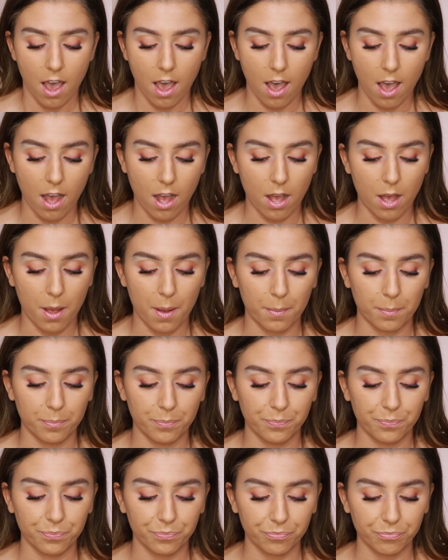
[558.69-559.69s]

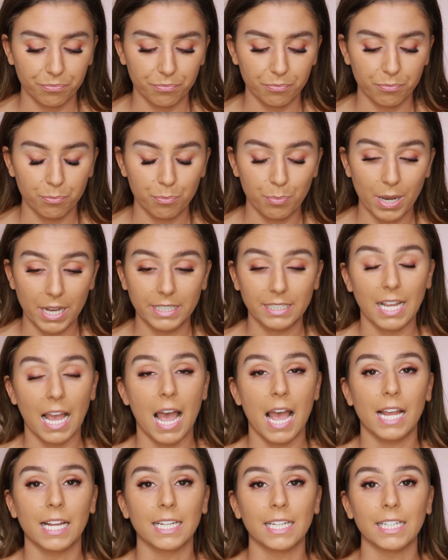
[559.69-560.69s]
But
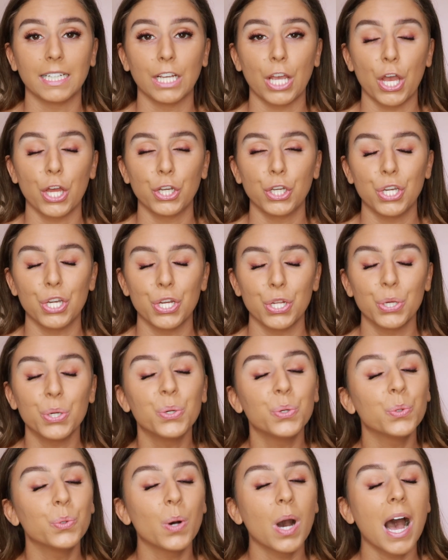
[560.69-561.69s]
I
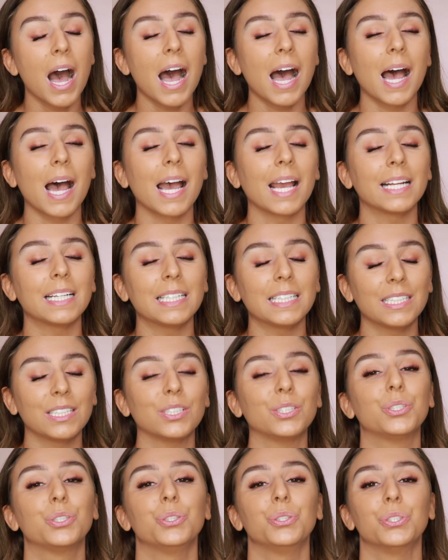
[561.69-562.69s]
knew I
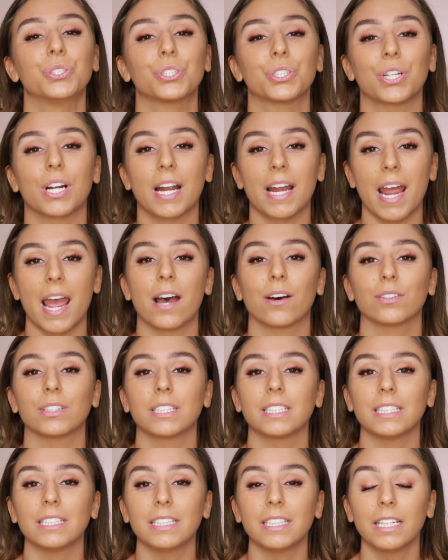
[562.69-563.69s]
needed to try out
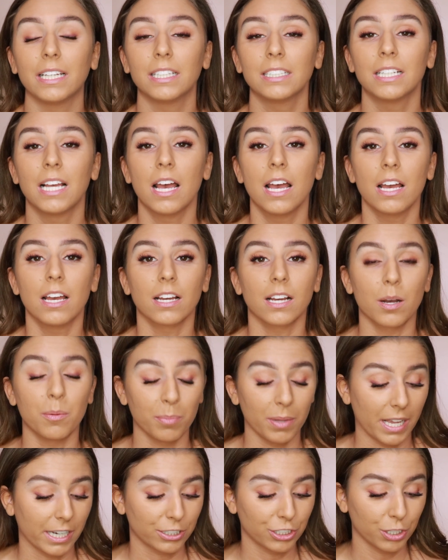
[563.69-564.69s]
the
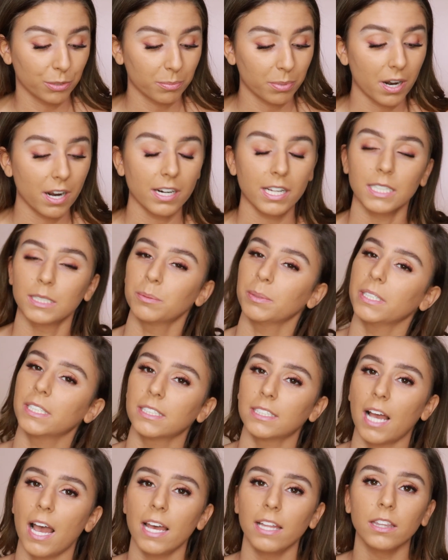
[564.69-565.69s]
complexion products
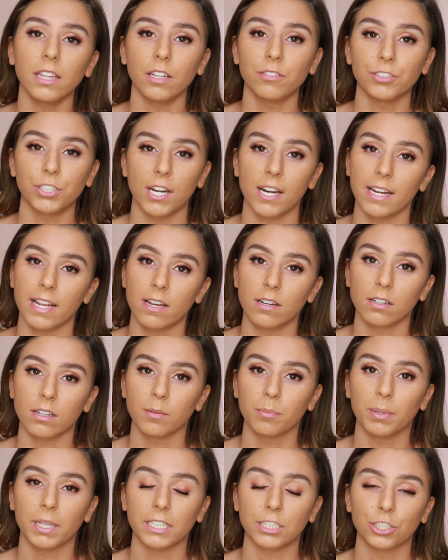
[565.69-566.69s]
because I love trying out
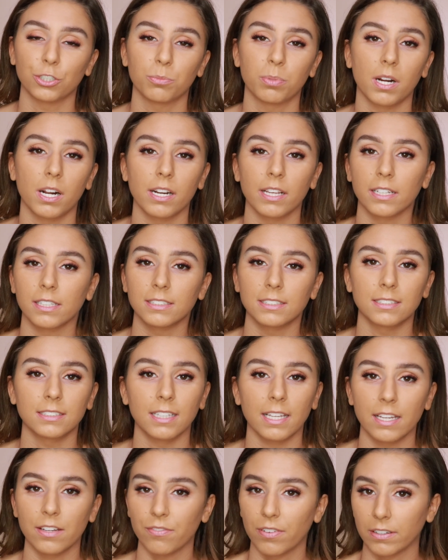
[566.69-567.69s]
complexion products
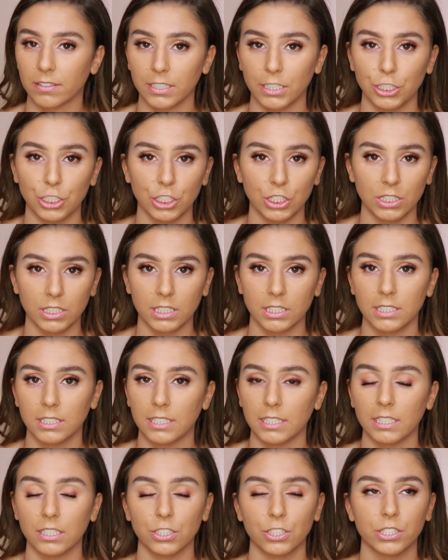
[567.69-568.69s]
like foundations,
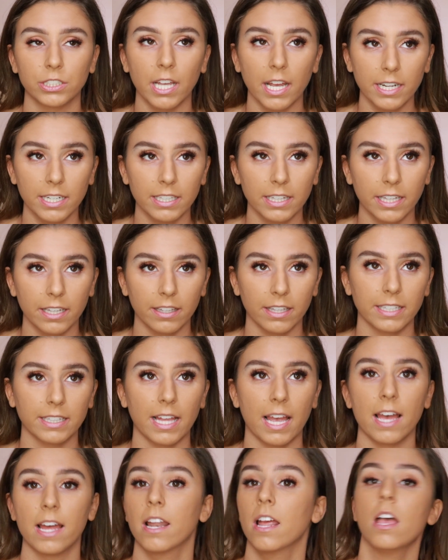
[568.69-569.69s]
concealers, anything like
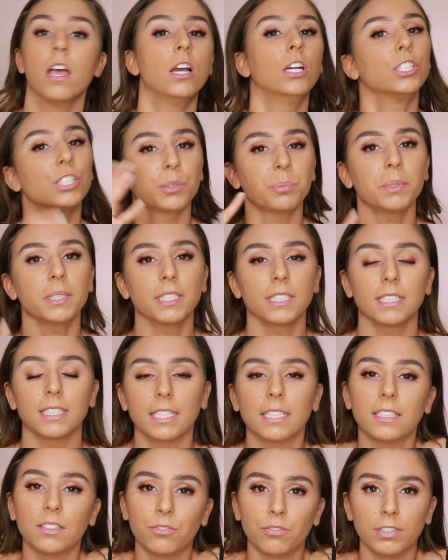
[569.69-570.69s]
that, just because
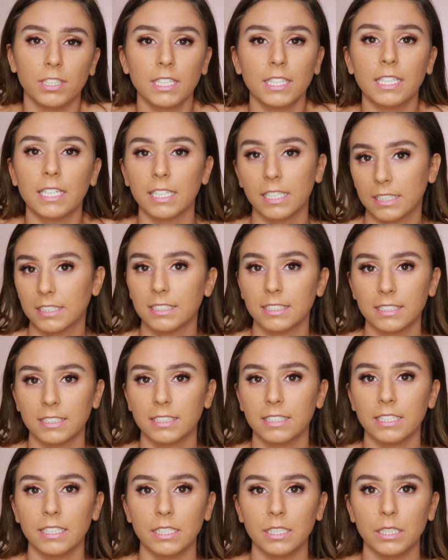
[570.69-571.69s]
it really is
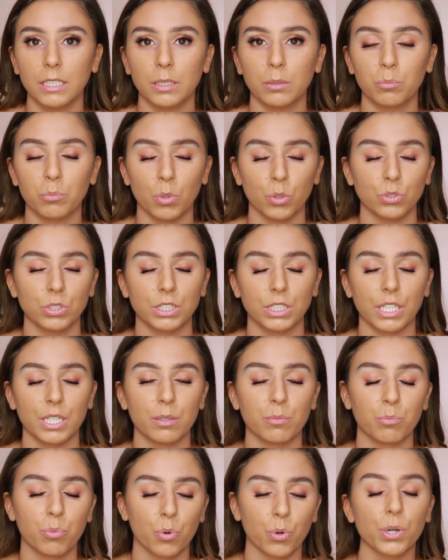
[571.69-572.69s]
the most
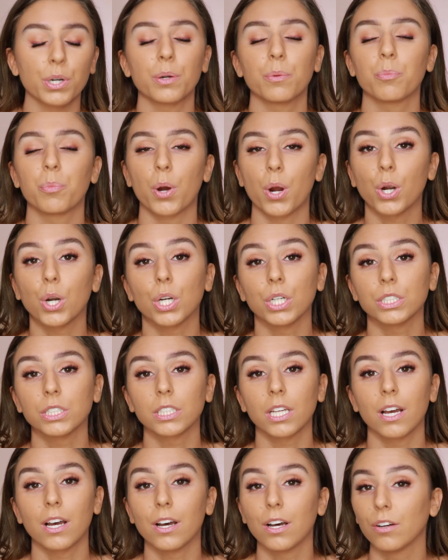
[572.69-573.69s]
important
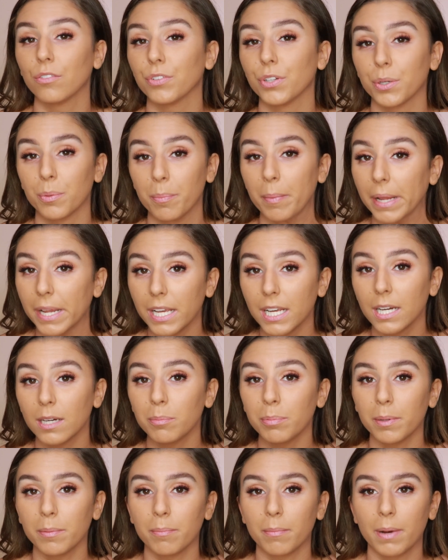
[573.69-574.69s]
part of your
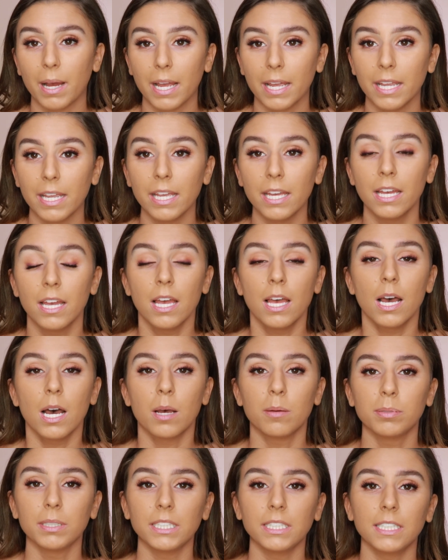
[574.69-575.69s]
makeup in my
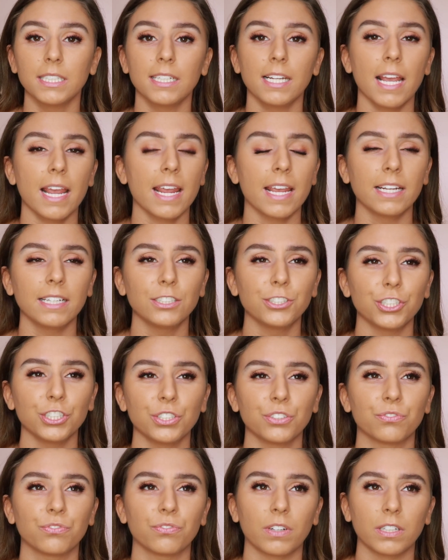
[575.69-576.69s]
opinion, and it's
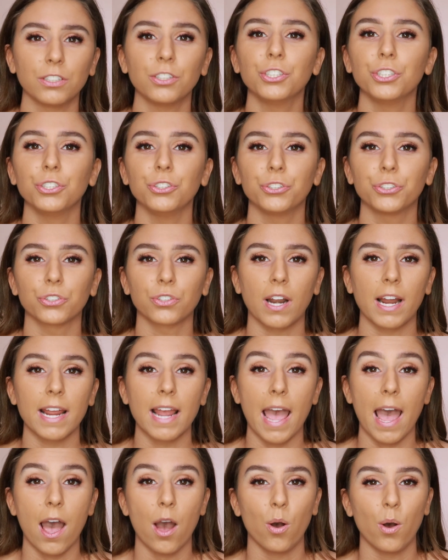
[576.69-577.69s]
just fun to try
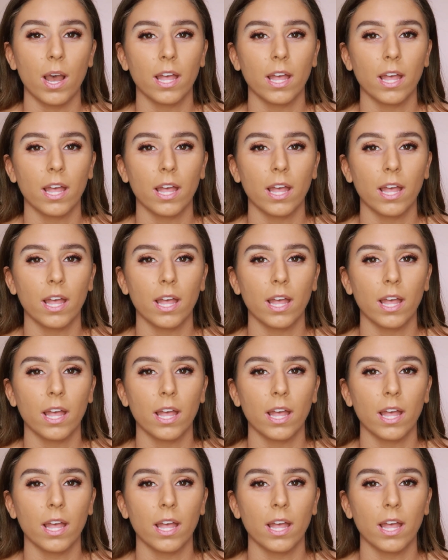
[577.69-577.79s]
out.